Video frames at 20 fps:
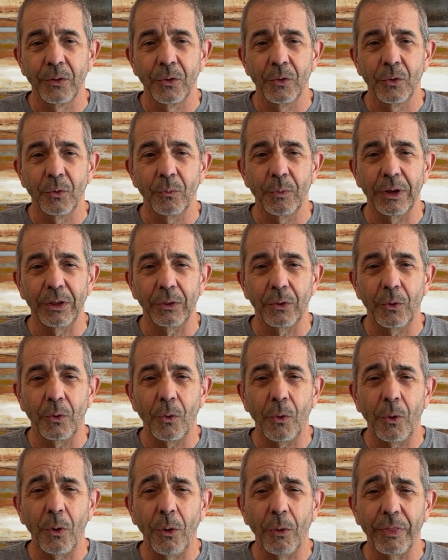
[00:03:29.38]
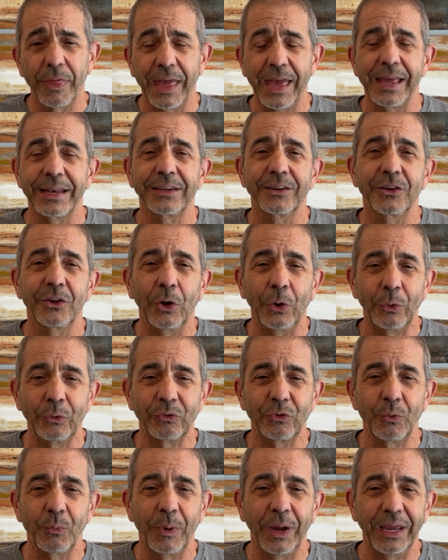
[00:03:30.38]
Well, all that
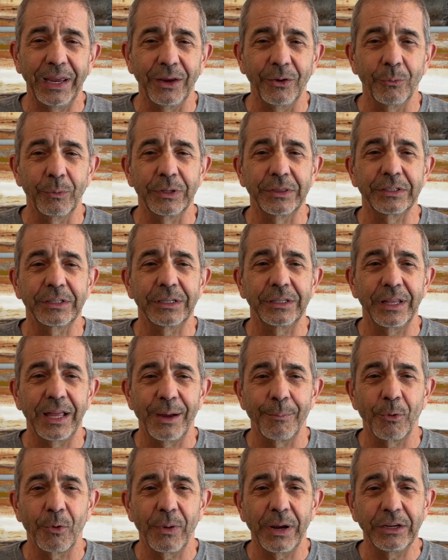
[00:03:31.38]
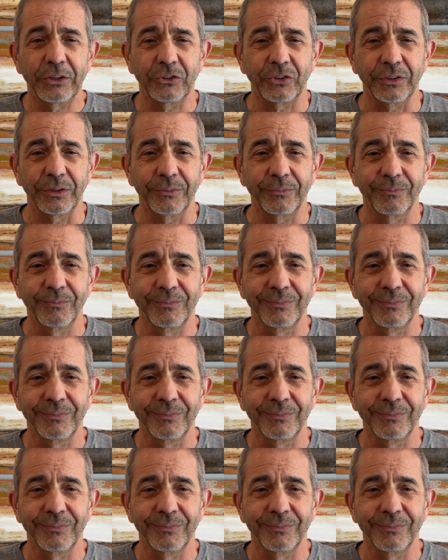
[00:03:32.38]
goes away with collaboration.